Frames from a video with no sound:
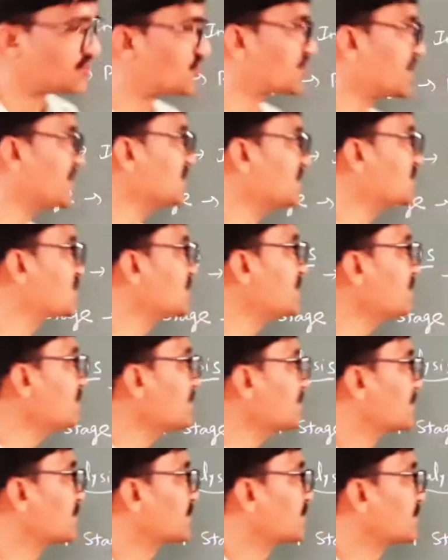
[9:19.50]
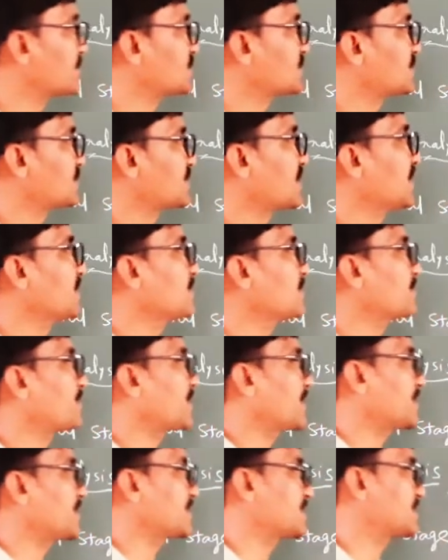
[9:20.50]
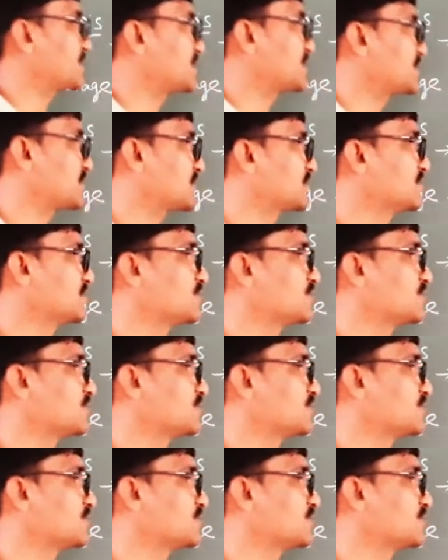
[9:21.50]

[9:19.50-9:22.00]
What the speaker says: change in selling price,